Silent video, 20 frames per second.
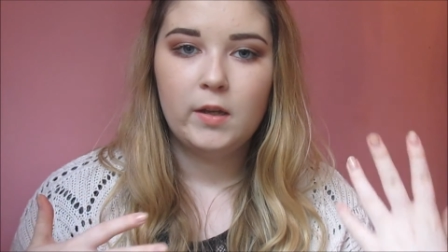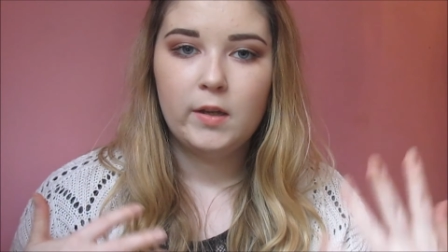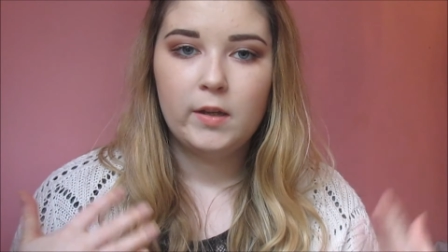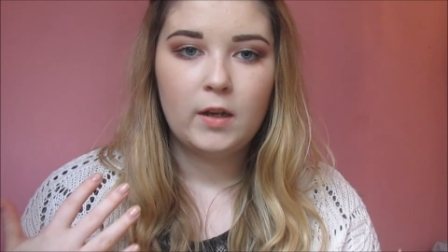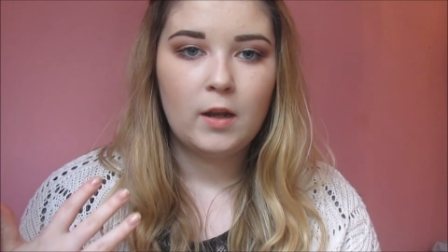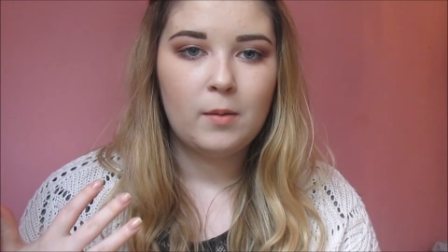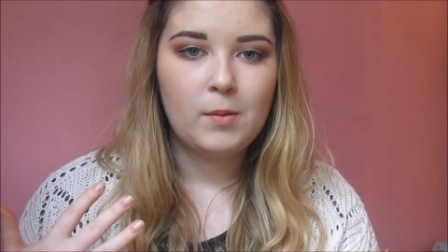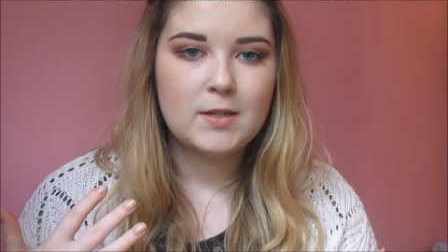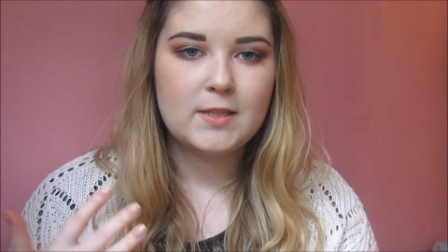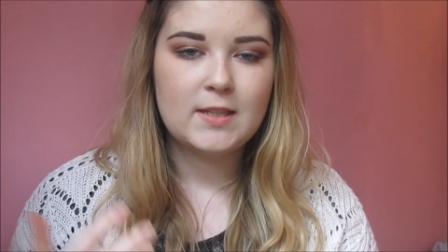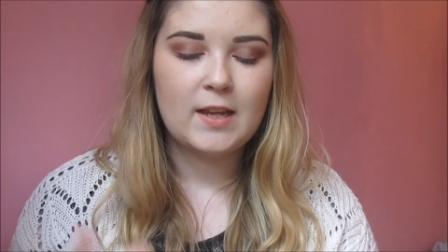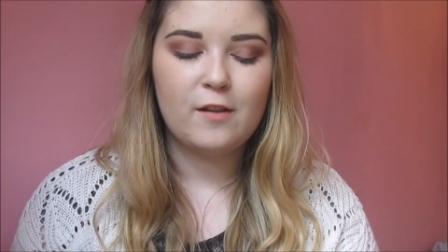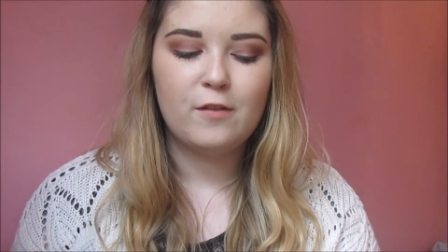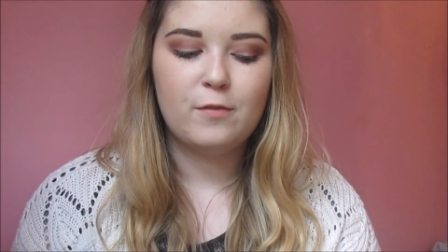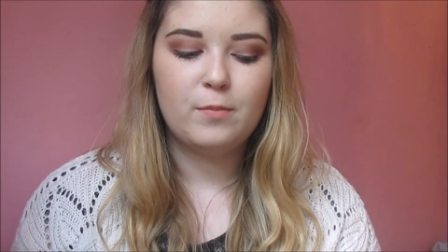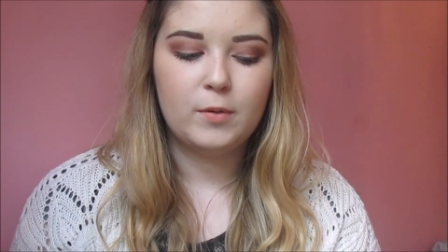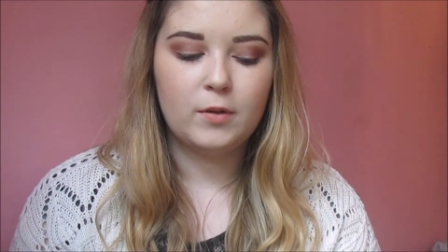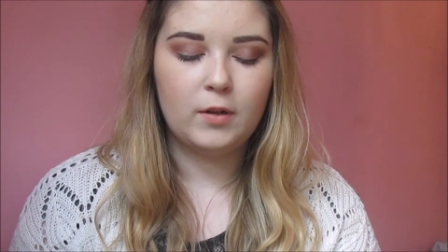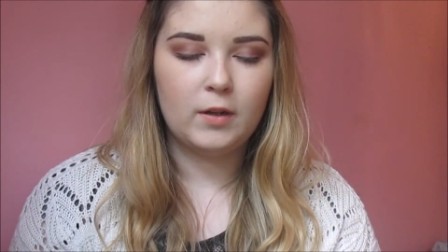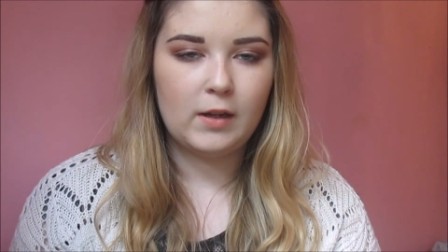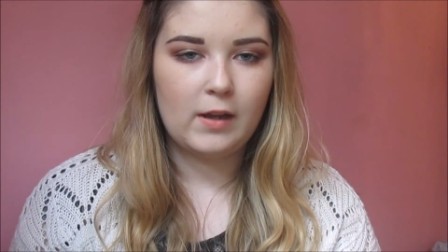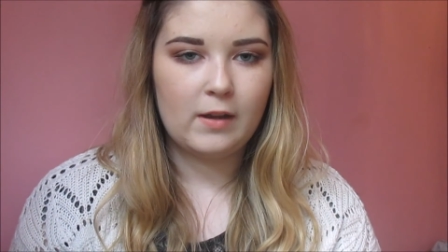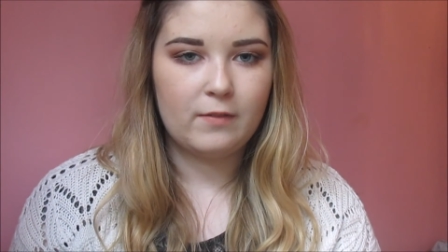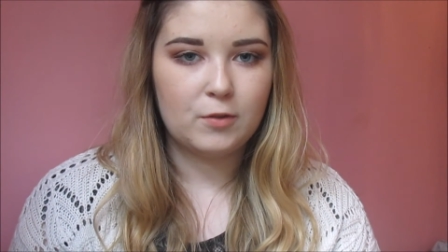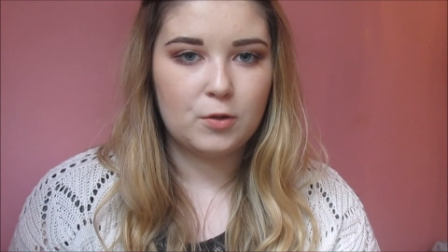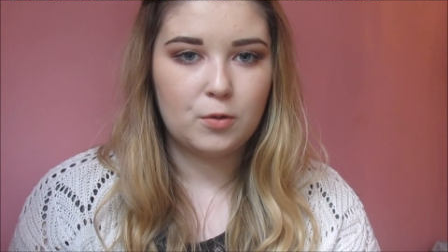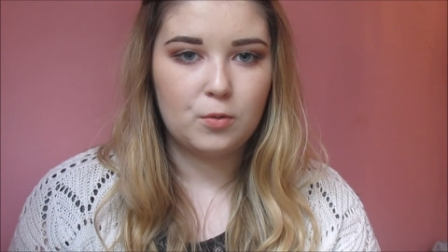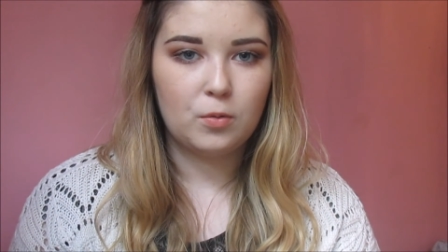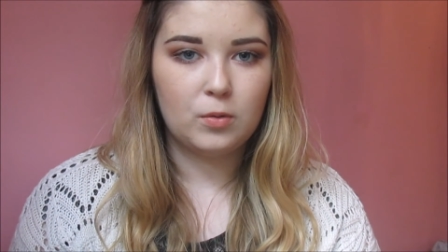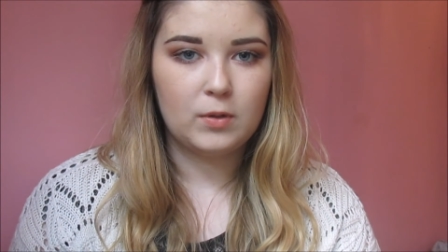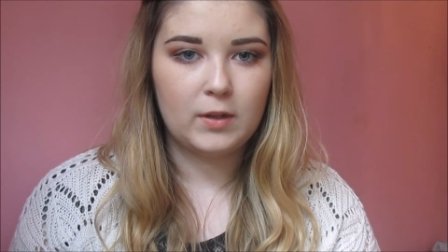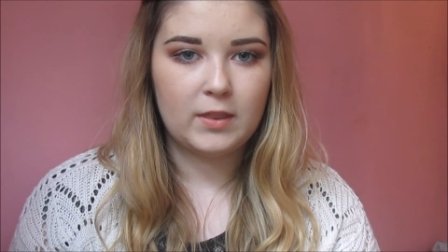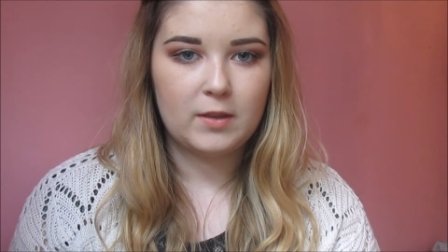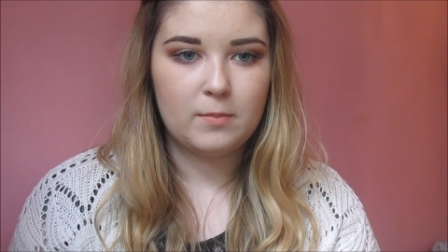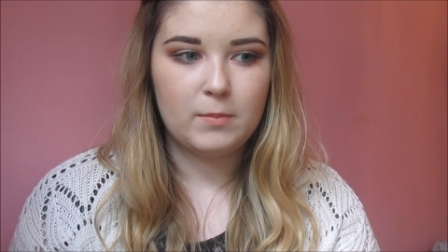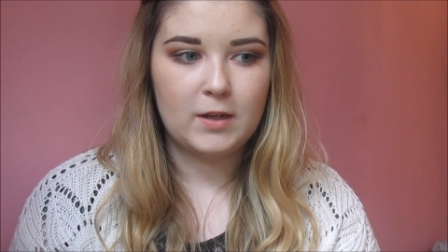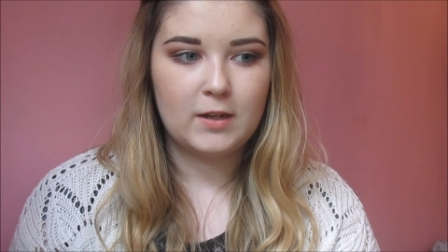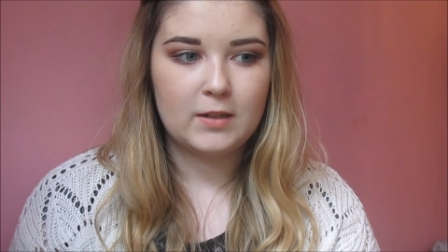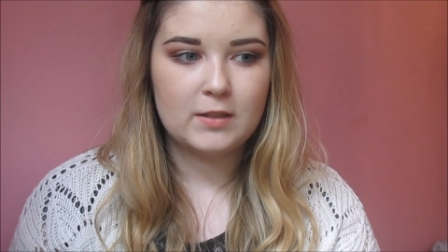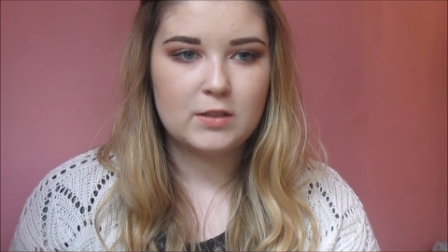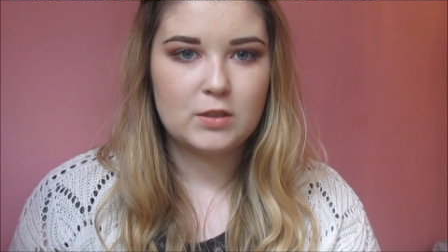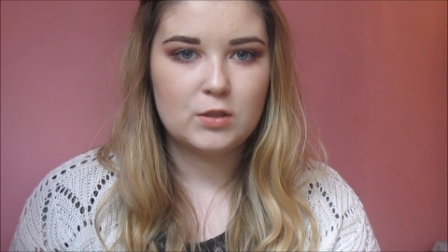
not myself, but I have a cold at the minute,